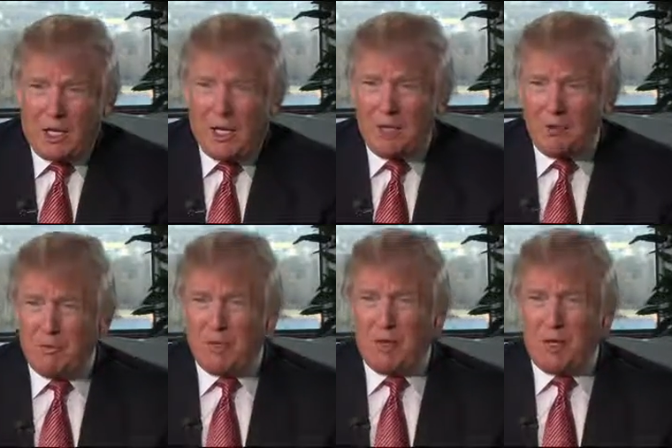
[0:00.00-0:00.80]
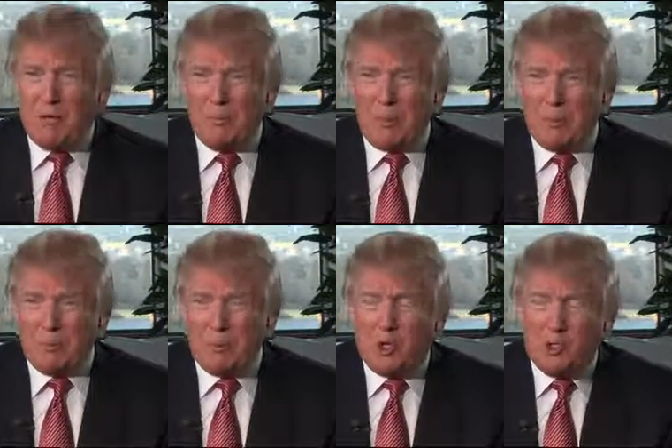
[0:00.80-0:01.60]
and I do very well in
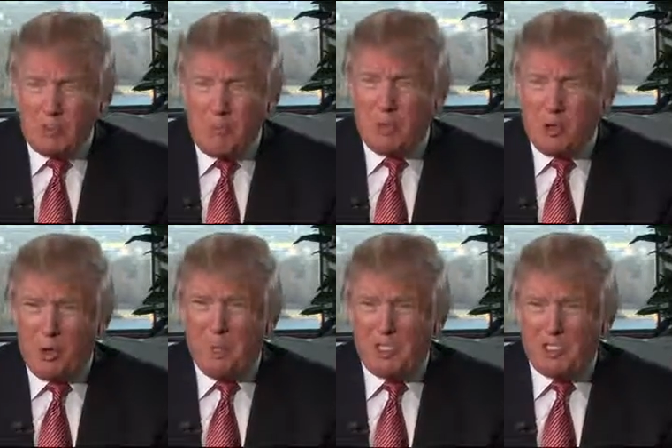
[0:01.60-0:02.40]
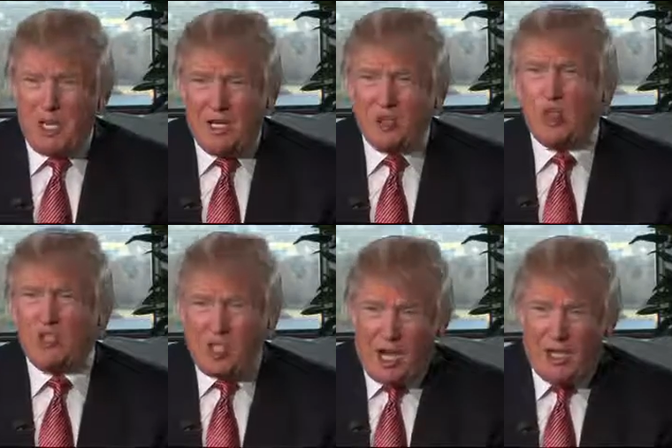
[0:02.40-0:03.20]
polls because people know my stance
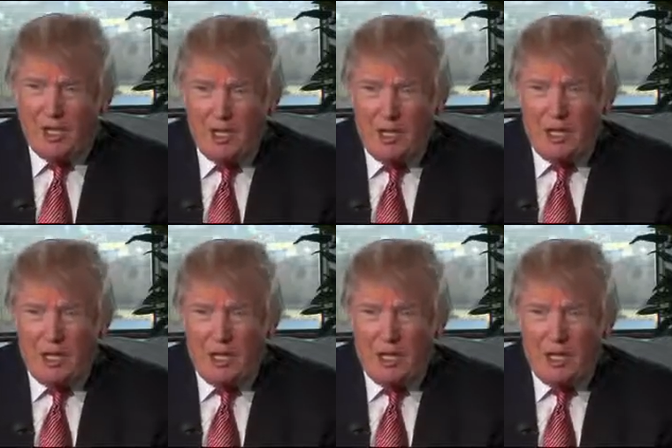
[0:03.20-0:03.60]
on China